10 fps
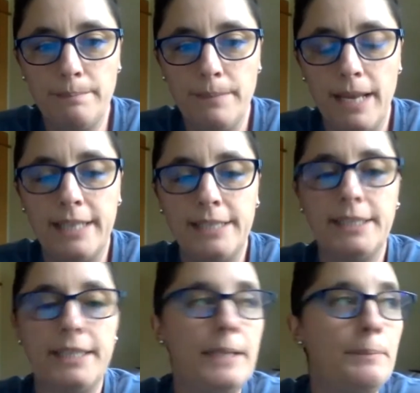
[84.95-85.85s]
and is a
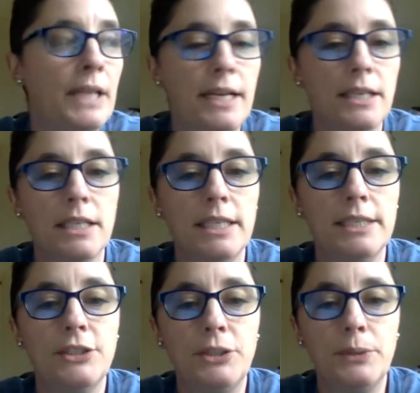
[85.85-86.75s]
key player in
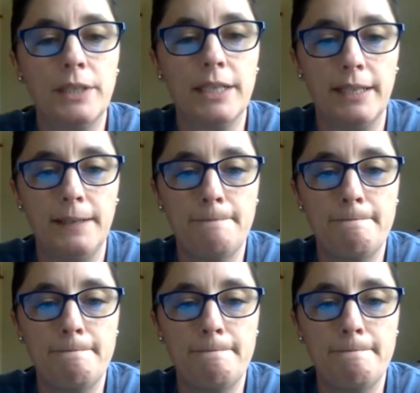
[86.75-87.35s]
stewarding